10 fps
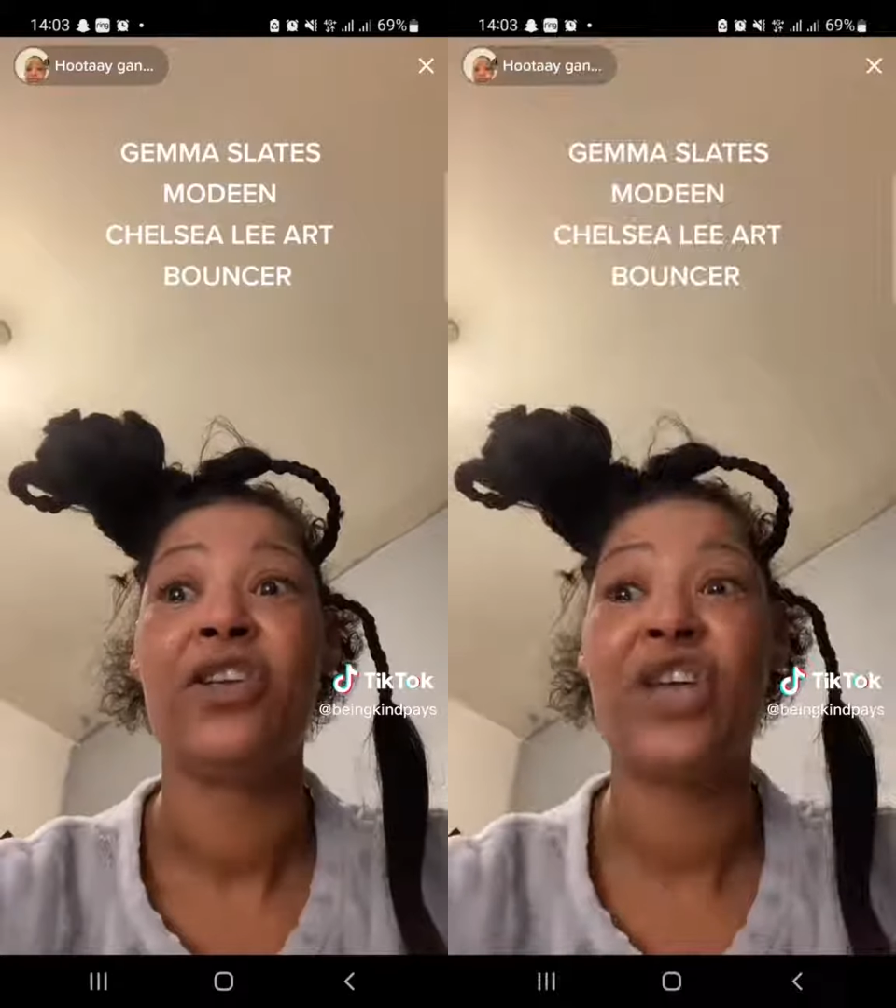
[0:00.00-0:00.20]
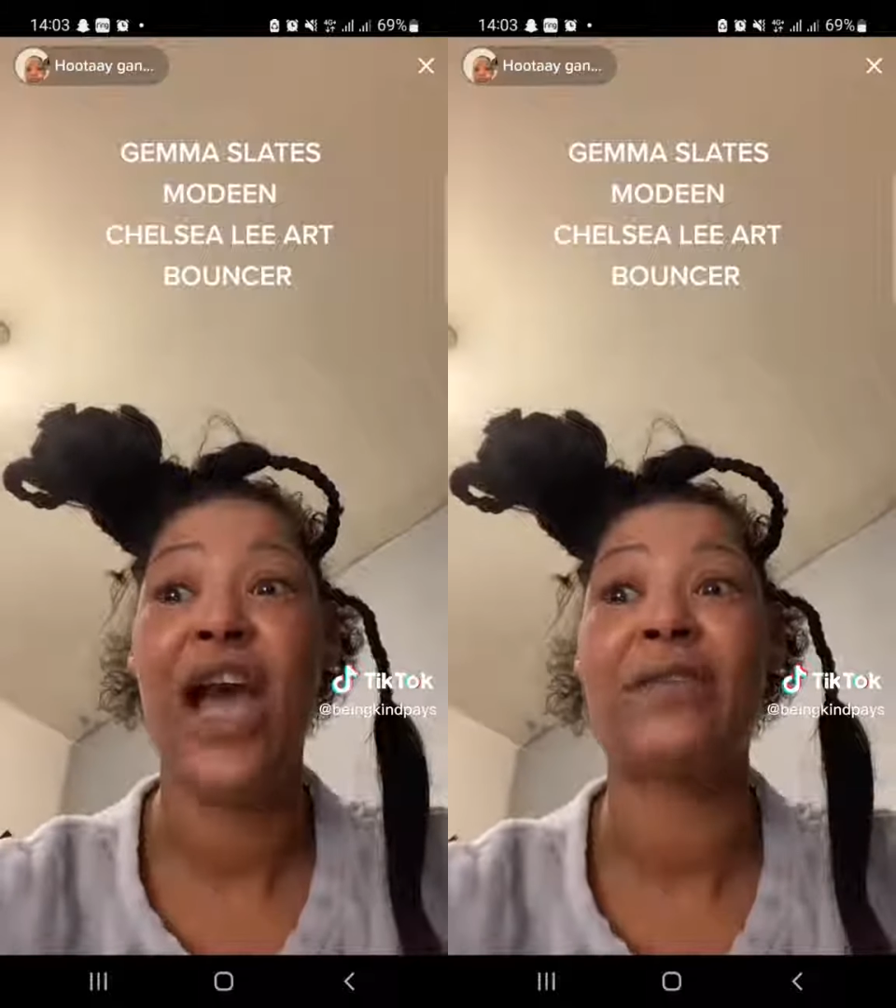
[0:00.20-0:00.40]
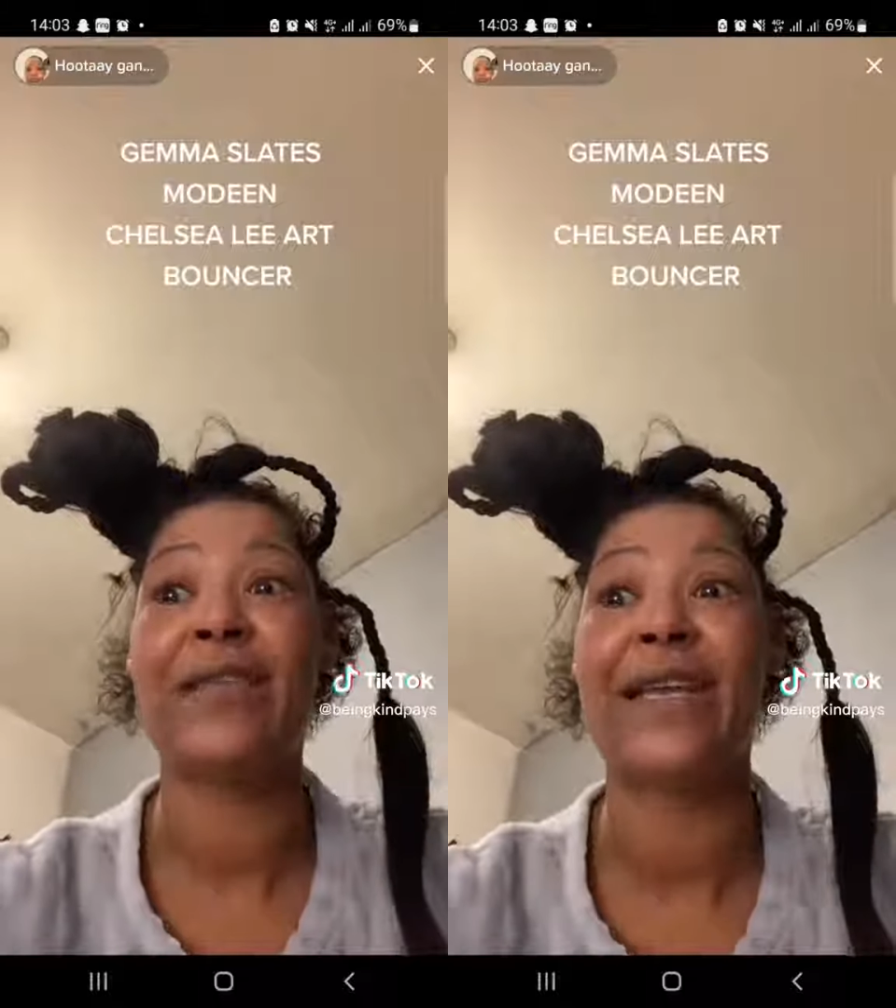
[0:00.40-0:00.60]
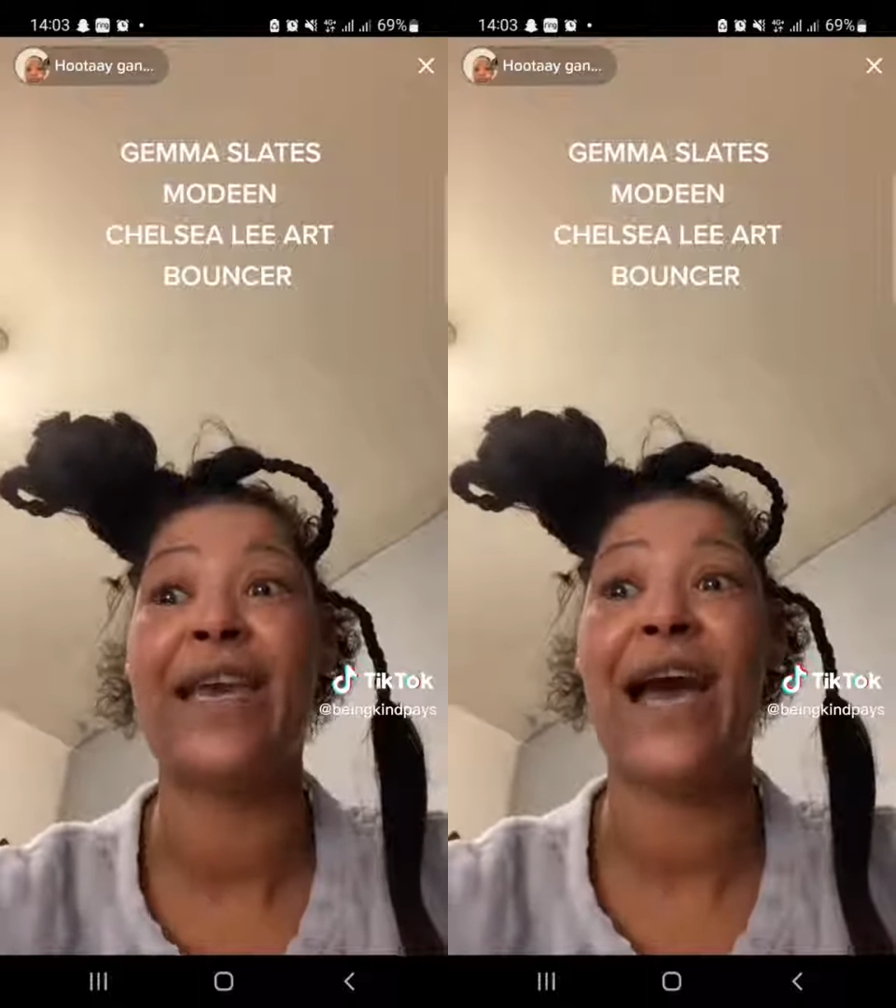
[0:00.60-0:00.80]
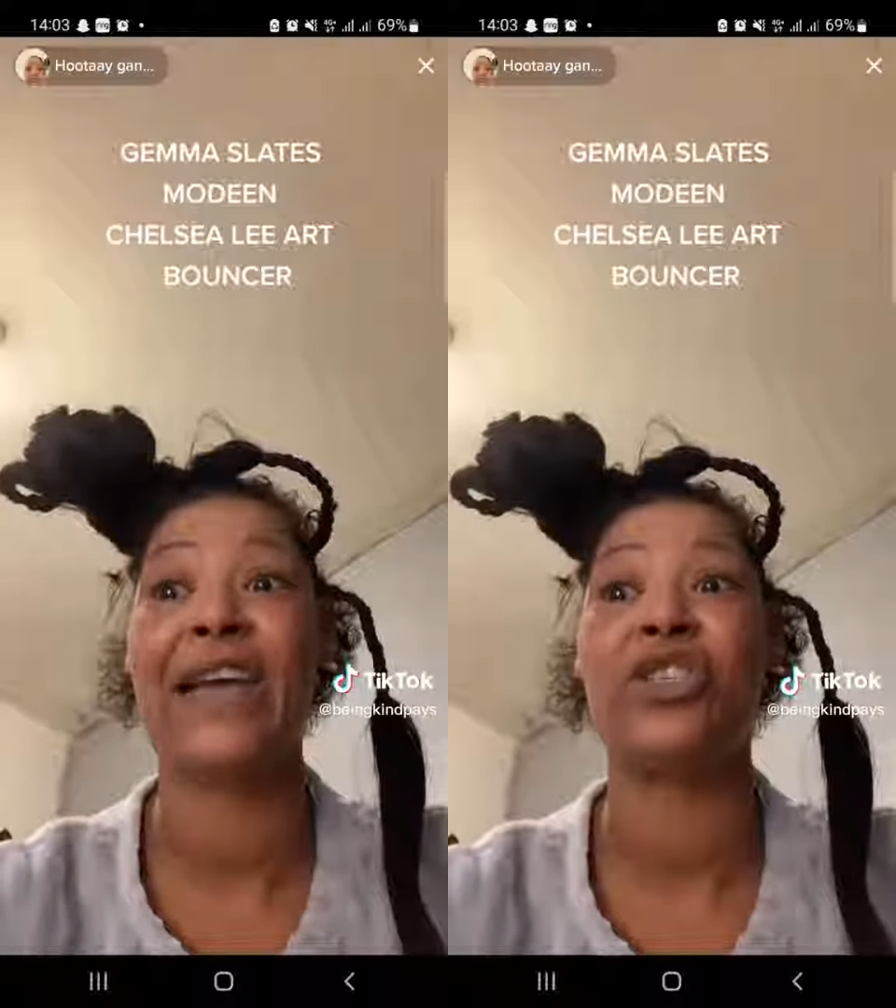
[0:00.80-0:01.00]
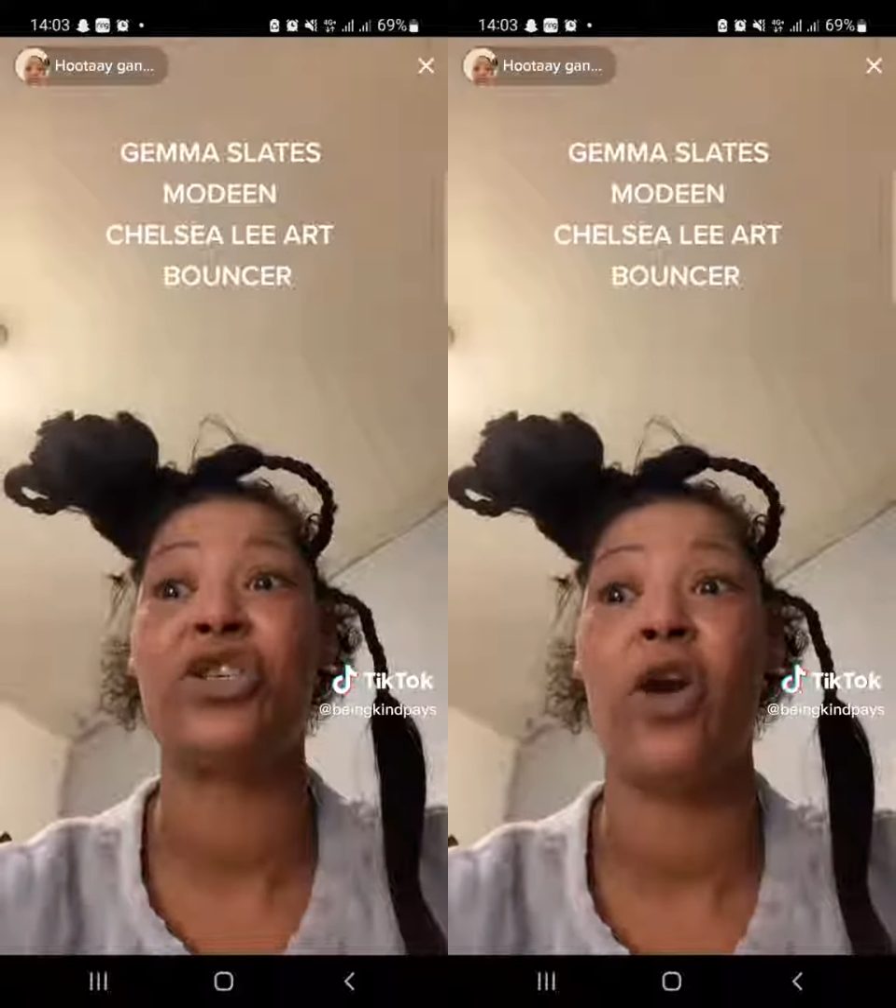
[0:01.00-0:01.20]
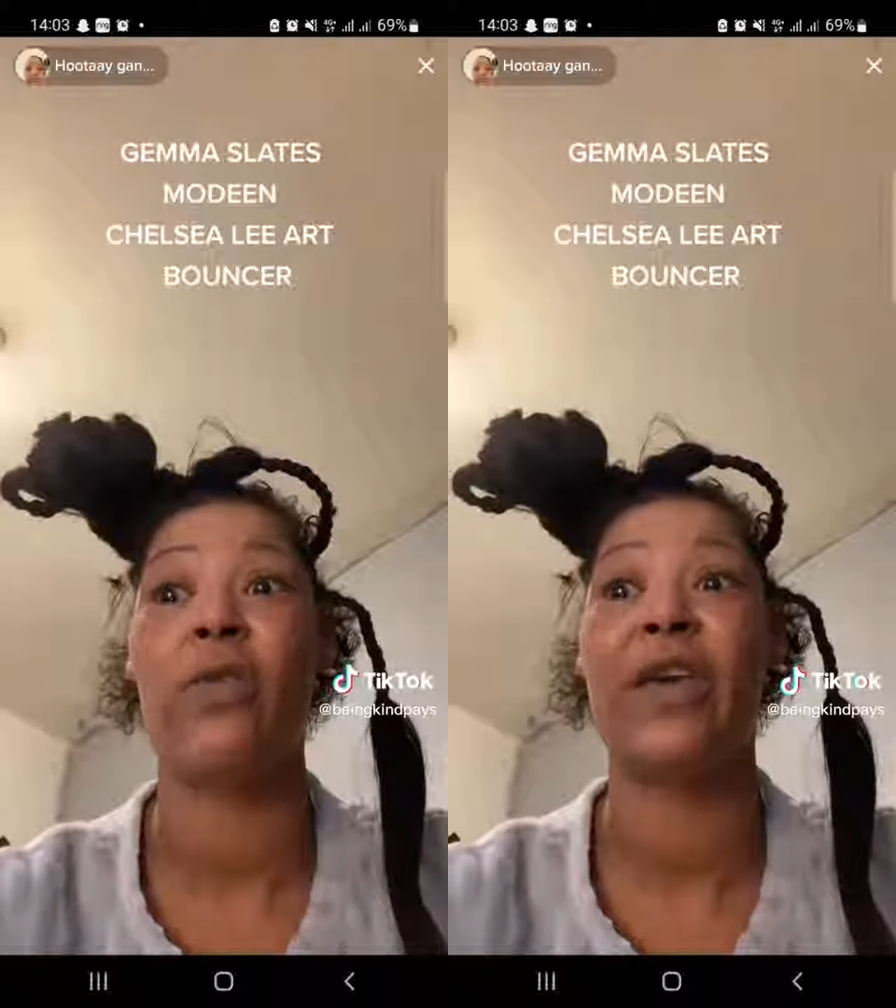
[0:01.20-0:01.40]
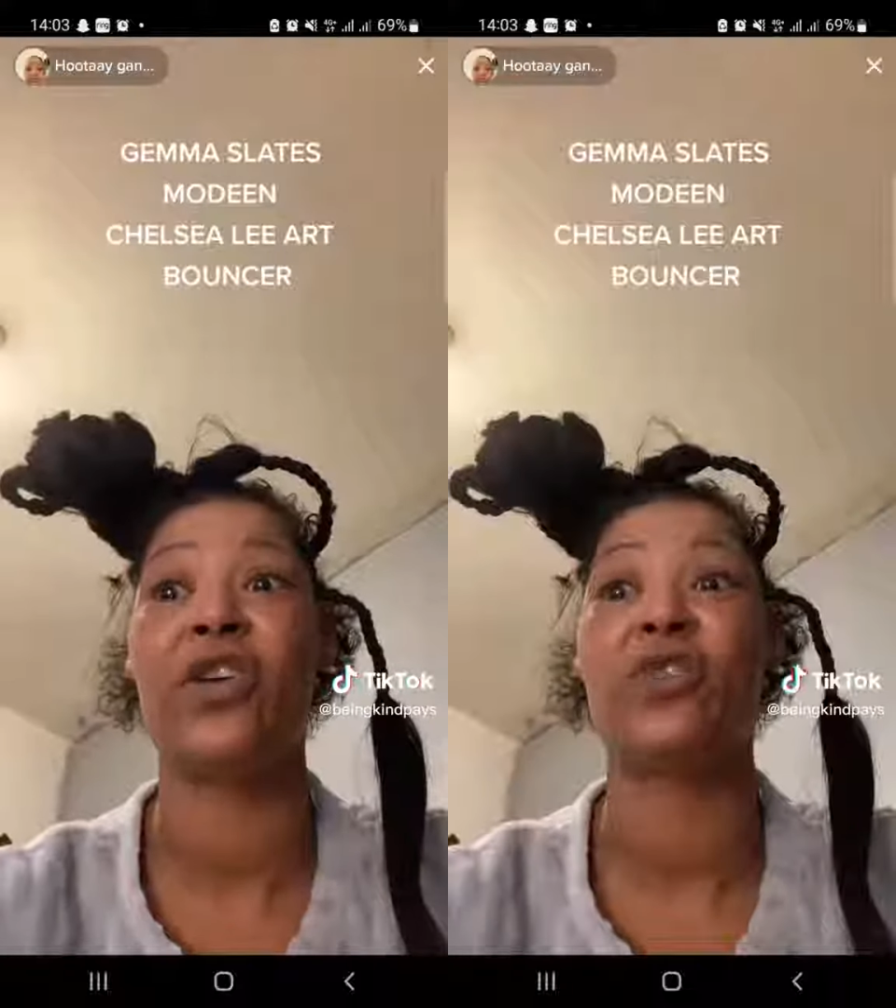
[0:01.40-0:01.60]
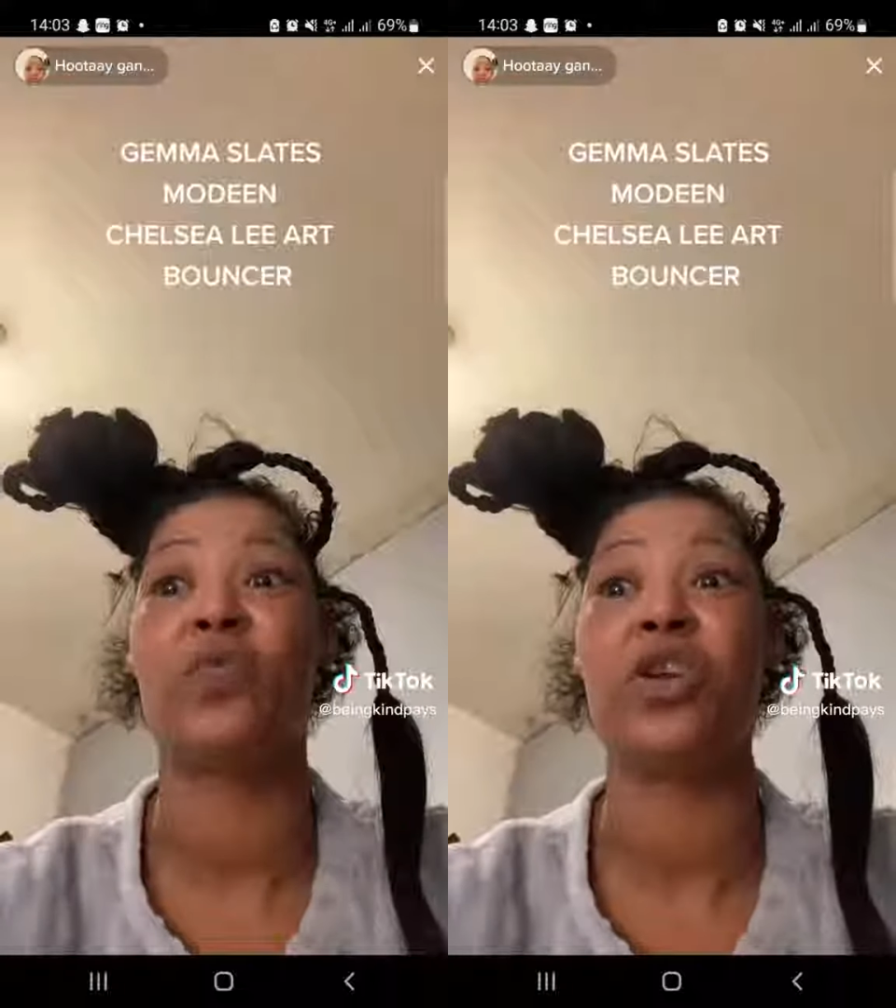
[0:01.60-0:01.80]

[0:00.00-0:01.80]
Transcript: Chelsea has shot me because